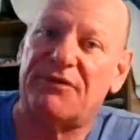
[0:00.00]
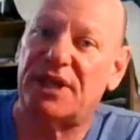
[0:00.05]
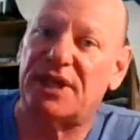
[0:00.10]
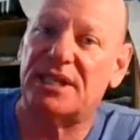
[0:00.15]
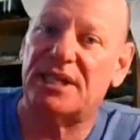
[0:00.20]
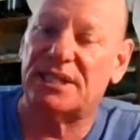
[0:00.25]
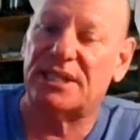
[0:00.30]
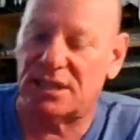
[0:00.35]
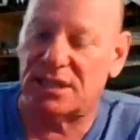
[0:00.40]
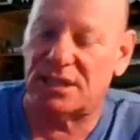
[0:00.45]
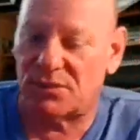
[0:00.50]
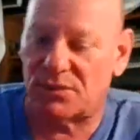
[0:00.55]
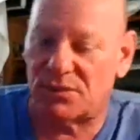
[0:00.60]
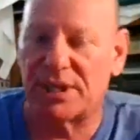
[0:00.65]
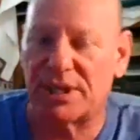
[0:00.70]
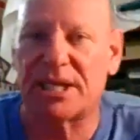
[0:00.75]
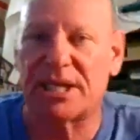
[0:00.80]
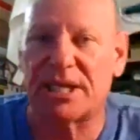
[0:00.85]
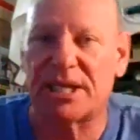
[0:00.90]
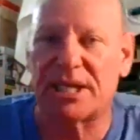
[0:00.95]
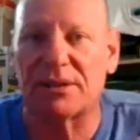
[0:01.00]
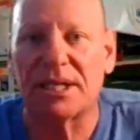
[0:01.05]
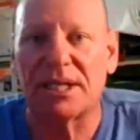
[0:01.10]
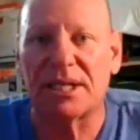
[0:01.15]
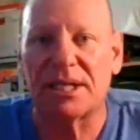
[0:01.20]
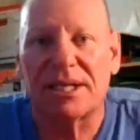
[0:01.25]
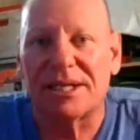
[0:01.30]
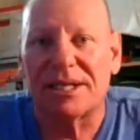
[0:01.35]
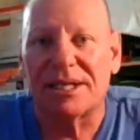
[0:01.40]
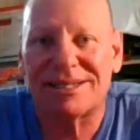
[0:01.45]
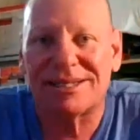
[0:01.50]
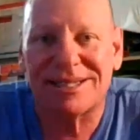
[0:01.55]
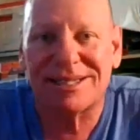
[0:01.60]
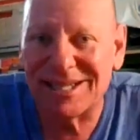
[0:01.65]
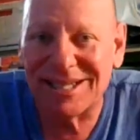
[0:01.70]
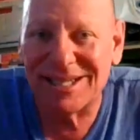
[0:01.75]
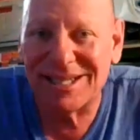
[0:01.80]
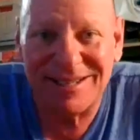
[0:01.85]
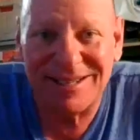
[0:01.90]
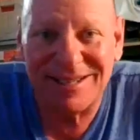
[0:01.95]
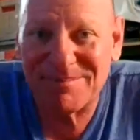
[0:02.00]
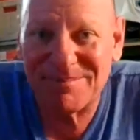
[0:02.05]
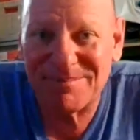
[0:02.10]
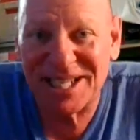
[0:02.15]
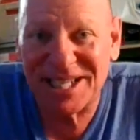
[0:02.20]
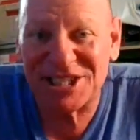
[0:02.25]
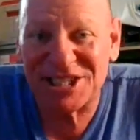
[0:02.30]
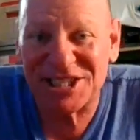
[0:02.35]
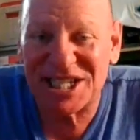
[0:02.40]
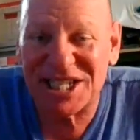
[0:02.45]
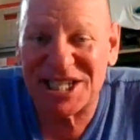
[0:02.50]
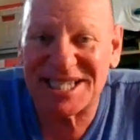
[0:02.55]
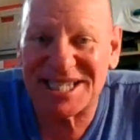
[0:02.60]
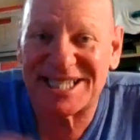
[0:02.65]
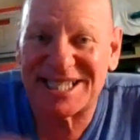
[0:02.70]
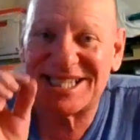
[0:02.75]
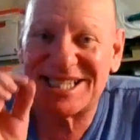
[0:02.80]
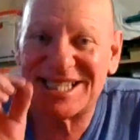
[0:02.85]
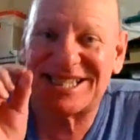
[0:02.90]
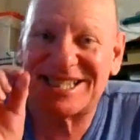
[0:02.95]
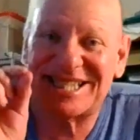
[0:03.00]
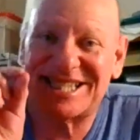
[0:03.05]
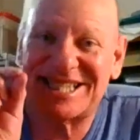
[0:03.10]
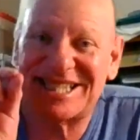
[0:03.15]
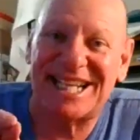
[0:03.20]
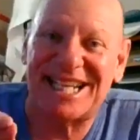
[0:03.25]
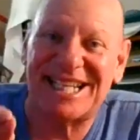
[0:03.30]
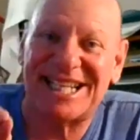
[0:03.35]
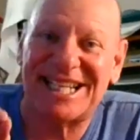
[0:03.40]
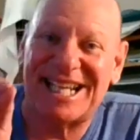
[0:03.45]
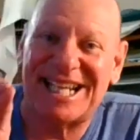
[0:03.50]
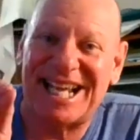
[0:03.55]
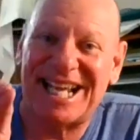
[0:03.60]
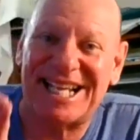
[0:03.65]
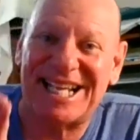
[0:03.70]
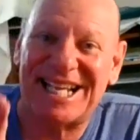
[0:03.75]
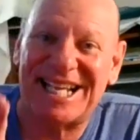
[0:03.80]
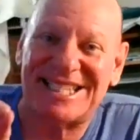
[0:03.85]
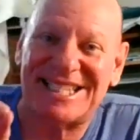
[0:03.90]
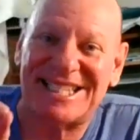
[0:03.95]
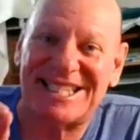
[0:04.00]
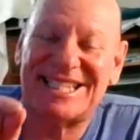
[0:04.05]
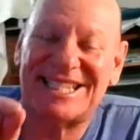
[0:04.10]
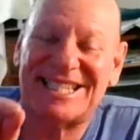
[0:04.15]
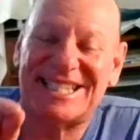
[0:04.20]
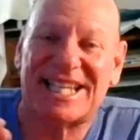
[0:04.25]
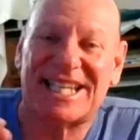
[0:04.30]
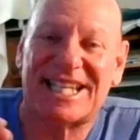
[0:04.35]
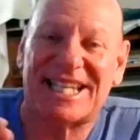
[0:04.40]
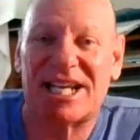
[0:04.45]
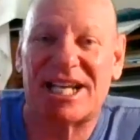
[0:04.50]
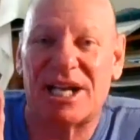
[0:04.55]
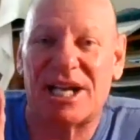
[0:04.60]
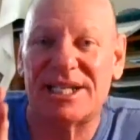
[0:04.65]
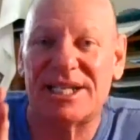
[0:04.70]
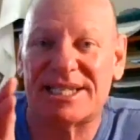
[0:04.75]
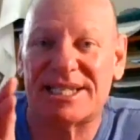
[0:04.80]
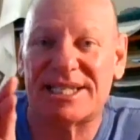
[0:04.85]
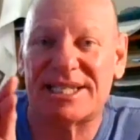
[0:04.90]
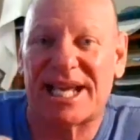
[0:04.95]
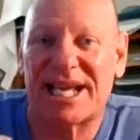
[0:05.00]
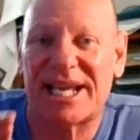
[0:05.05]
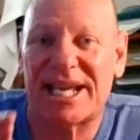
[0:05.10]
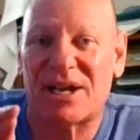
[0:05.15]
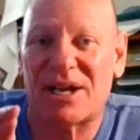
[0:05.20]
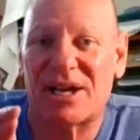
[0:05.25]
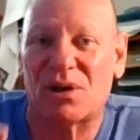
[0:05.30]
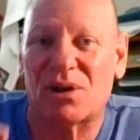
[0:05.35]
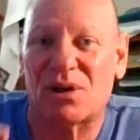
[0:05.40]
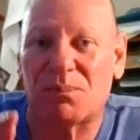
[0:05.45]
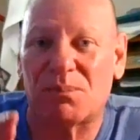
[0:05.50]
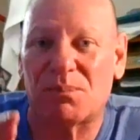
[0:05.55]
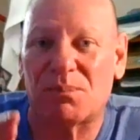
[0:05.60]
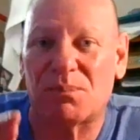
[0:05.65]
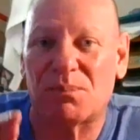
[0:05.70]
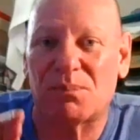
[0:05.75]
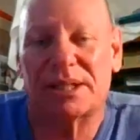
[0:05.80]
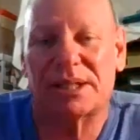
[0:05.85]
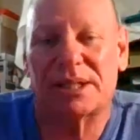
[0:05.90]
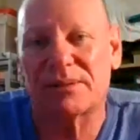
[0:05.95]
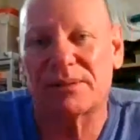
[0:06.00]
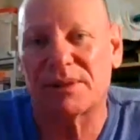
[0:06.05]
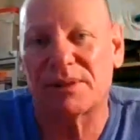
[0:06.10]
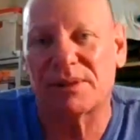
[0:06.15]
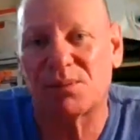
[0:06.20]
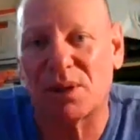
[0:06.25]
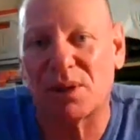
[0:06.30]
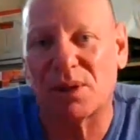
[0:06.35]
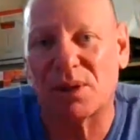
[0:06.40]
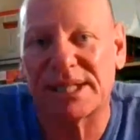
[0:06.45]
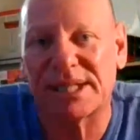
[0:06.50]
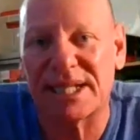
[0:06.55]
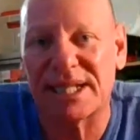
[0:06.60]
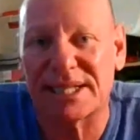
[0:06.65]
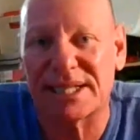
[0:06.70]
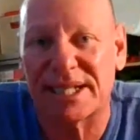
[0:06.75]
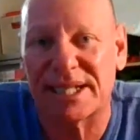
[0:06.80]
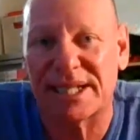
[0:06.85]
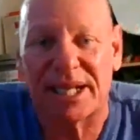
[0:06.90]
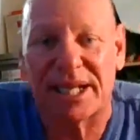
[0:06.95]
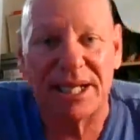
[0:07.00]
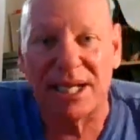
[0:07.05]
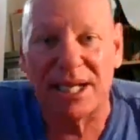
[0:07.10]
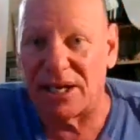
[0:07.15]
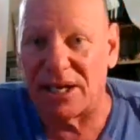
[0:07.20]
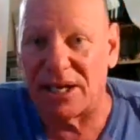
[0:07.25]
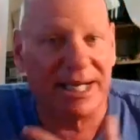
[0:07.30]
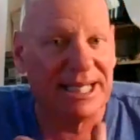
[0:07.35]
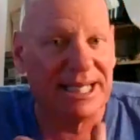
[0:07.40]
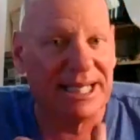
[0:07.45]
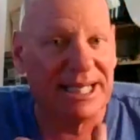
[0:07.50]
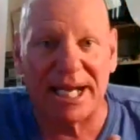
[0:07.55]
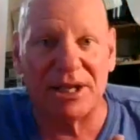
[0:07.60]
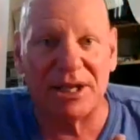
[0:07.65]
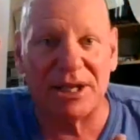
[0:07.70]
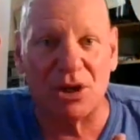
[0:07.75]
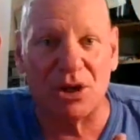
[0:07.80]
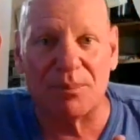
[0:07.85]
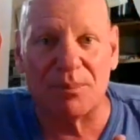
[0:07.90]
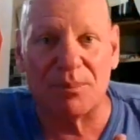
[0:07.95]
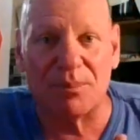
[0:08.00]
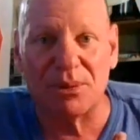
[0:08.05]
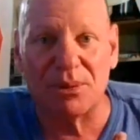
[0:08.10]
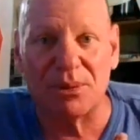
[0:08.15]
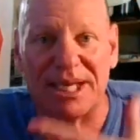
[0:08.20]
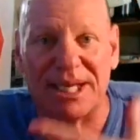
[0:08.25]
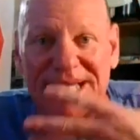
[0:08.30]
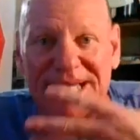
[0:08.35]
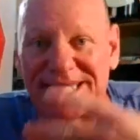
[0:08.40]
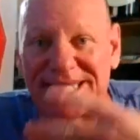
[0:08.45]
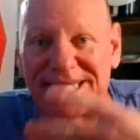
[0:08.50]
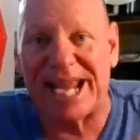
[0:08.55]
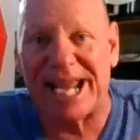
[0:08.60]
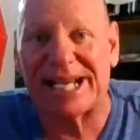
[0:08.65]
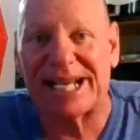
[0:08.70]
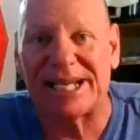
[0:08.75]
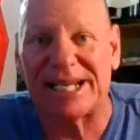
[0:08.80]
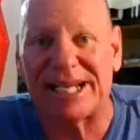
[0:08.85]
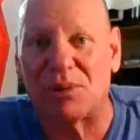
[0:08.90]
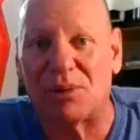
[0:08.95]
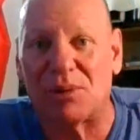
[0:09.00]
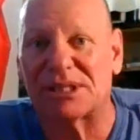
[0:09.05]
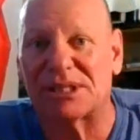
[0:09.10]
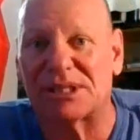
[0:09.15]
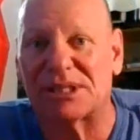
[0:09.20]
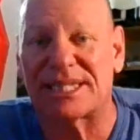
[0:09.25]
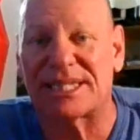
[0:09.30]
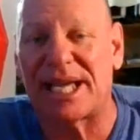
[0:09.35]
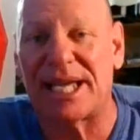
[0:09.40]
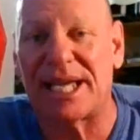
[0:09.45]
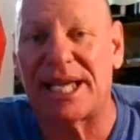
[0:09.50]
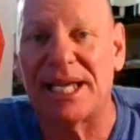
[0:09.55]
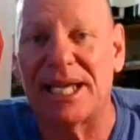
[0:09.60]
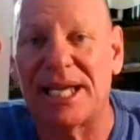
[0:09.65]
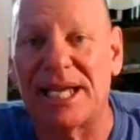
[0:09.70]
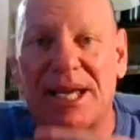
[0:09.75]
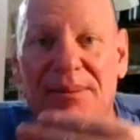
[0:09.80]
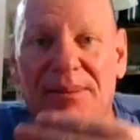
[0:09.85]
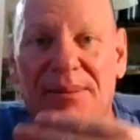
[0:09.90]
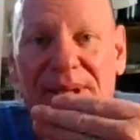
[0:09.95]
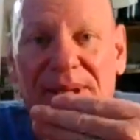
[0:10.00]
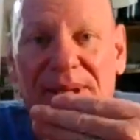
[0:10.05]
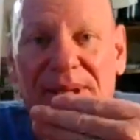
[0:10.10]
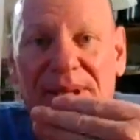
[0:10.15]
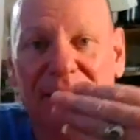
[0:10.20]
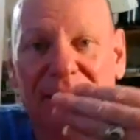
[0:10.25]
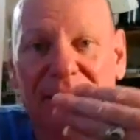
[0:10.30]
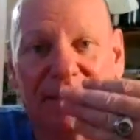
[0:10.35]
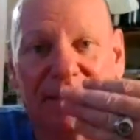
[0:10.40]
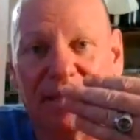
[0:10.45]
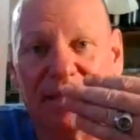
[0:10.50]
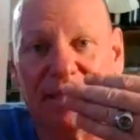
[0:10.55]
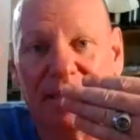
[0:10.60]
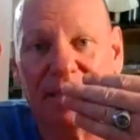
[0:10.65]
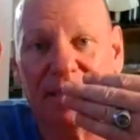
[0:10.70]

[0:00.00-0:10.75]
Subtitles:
things that you're reading. And just tell it as it is and only stay on point with what they're saying. I can't help you exactly what to say because,